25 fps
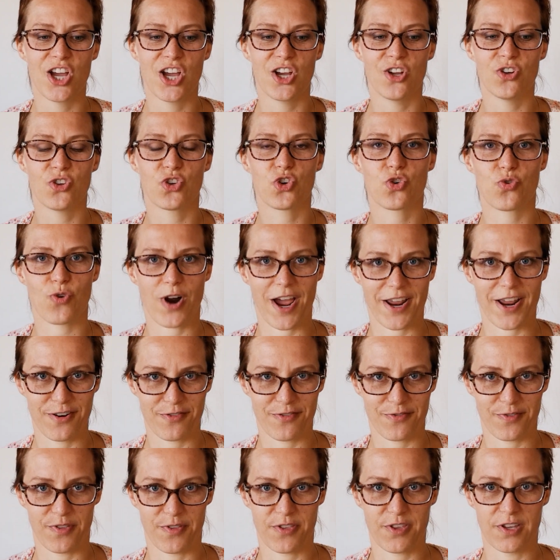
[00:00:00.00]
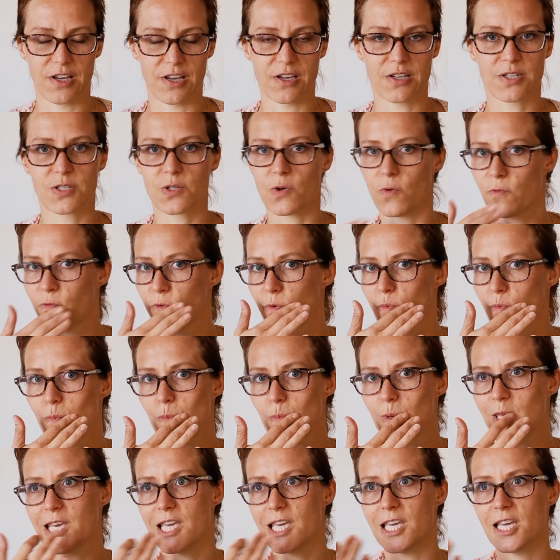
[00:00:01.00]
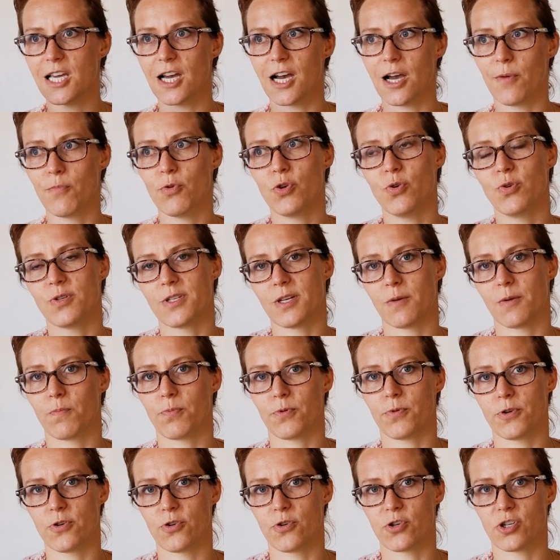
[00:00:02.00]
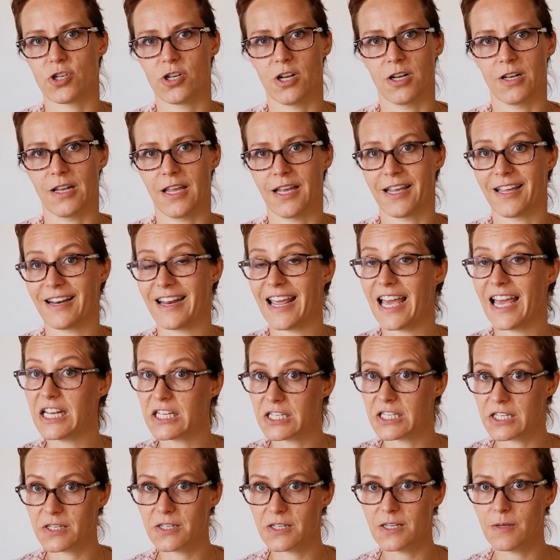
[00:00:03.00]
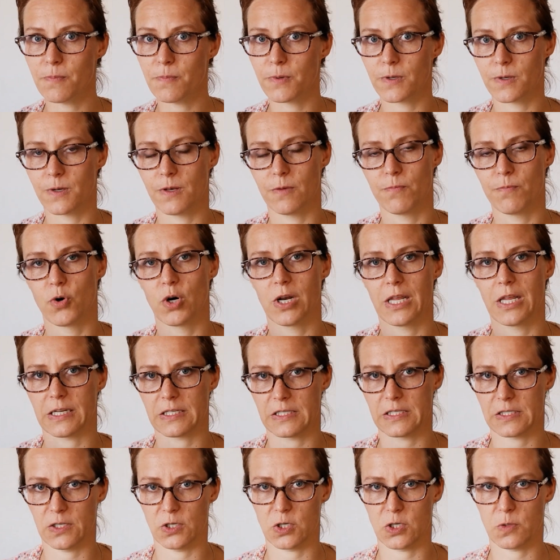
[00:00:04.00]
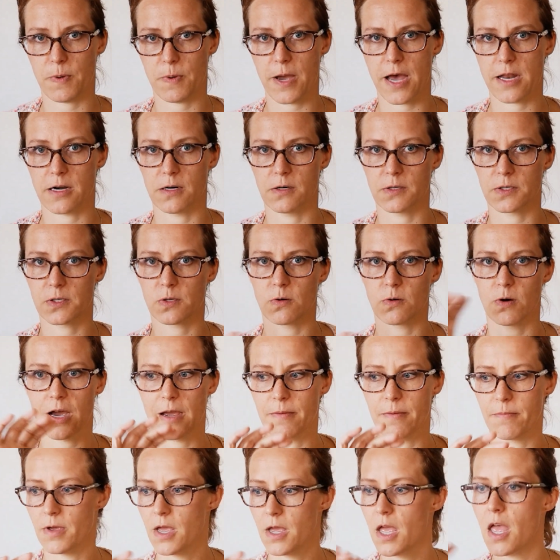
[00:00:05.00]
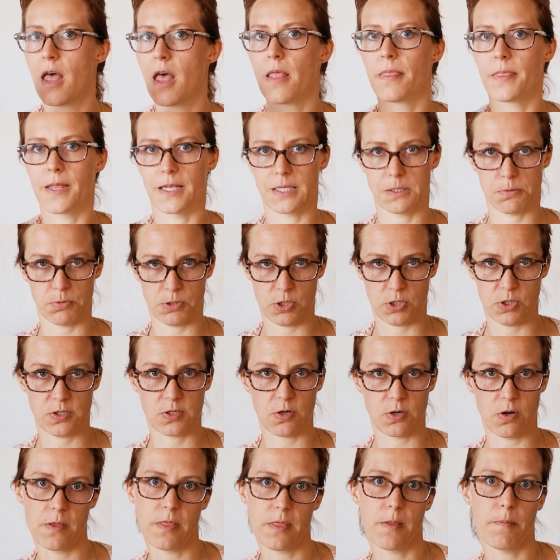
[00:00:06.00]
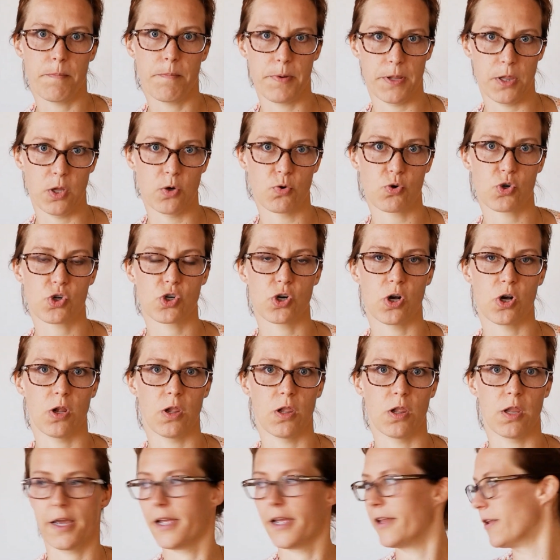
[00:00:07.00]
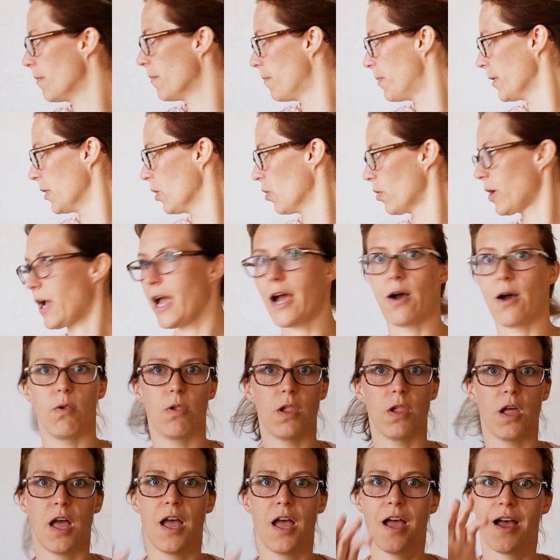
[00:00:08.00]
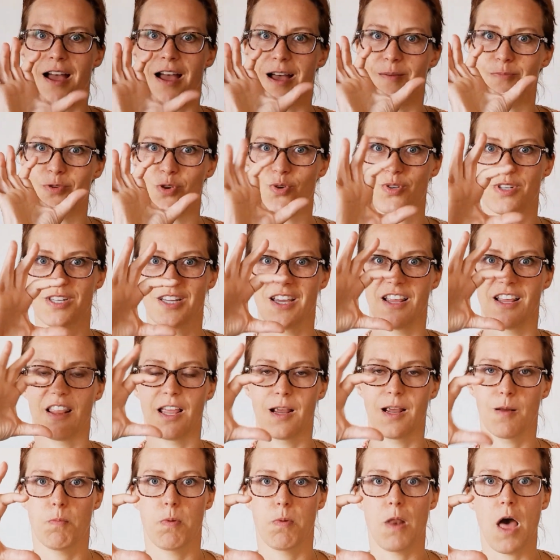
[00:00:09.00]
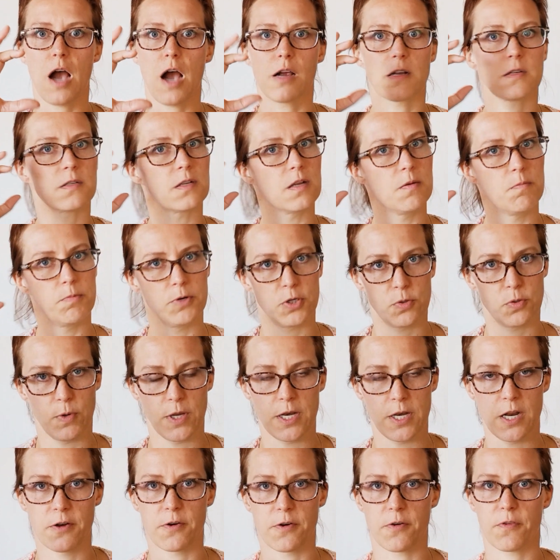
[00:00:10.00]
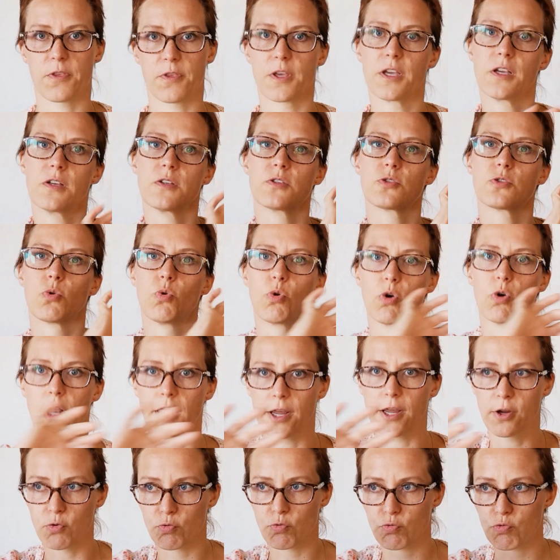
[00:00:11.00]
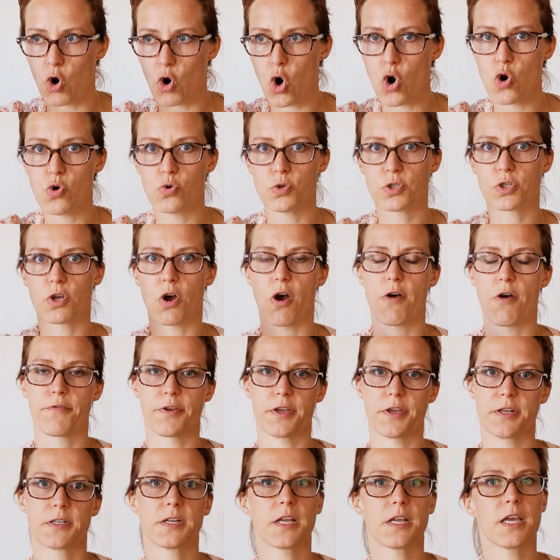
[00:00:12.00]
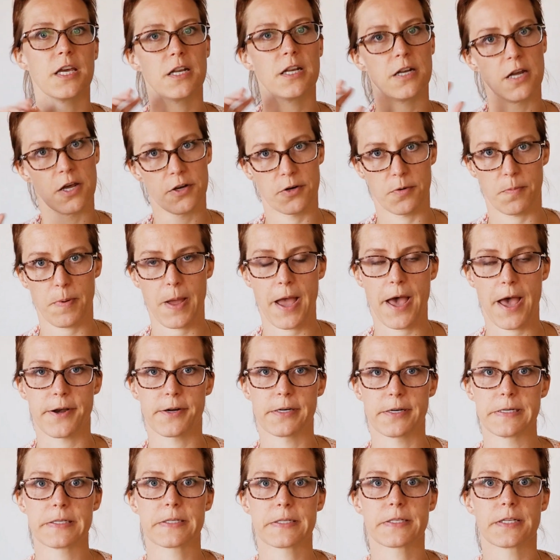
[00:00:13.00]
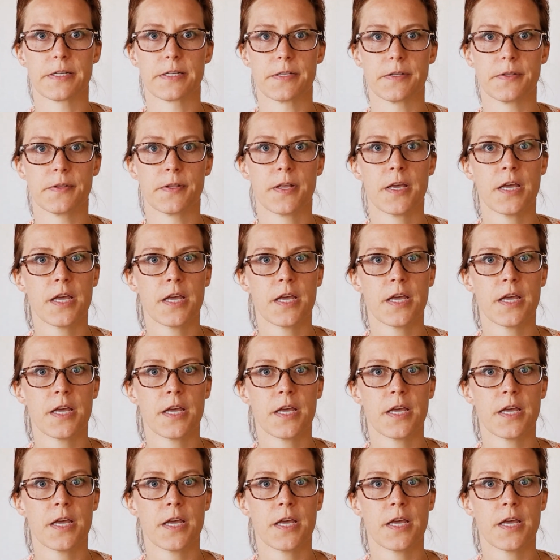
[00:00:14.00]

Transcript: try different things. So for me, I'm using brioche not like an entity, but more like a stitch pattern. So that's what you saw in the Billow shawl and the Billow cowl. I'm using it like blocks in between other things, or like rows of it in other patterns, and